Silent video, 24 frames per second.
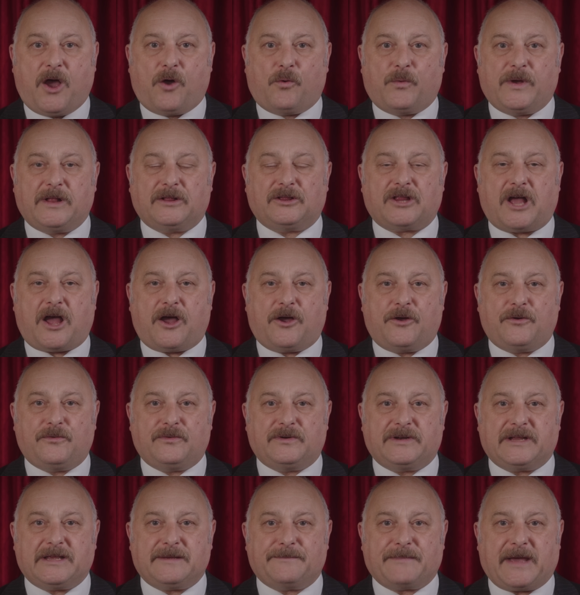will
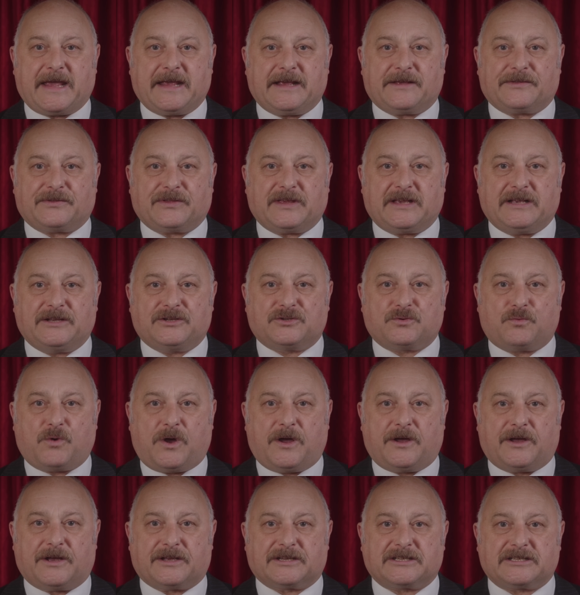only make things
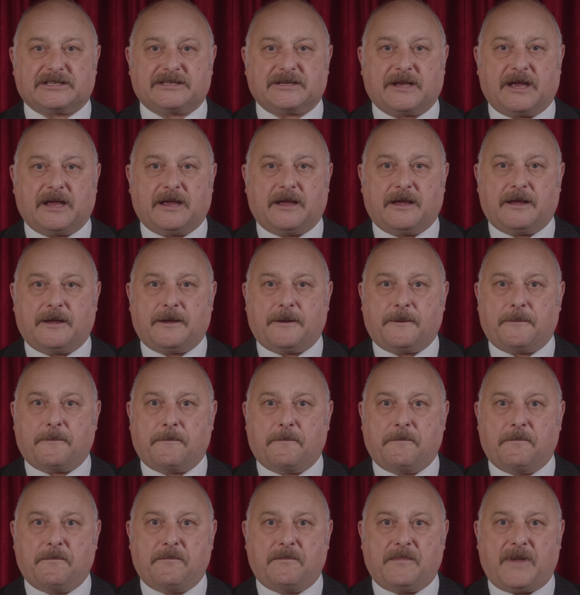worse.
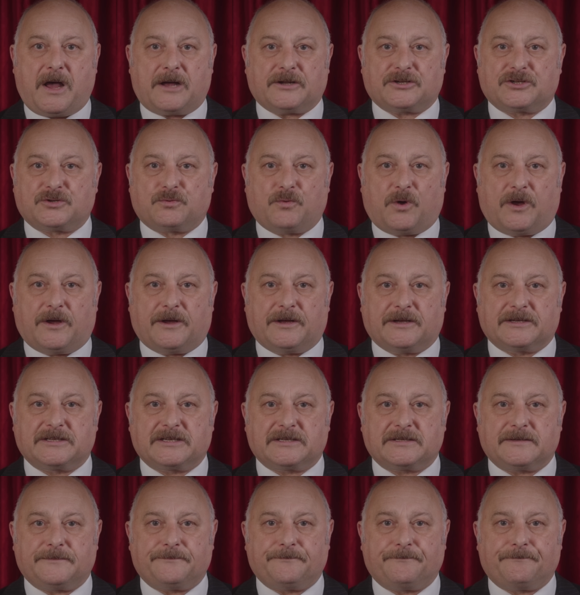Much
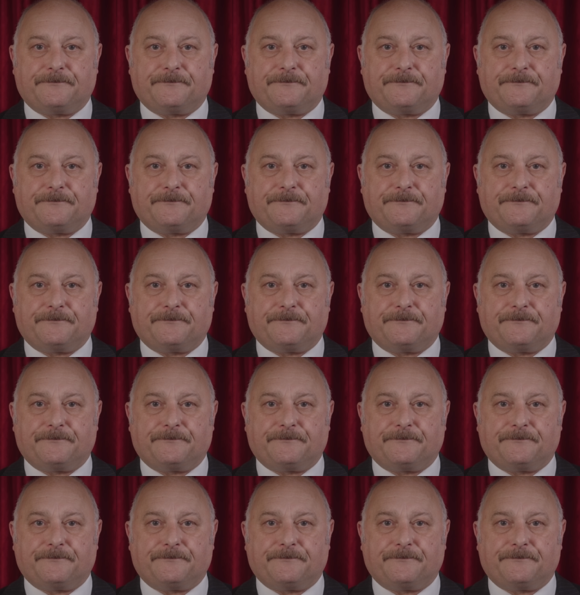worse.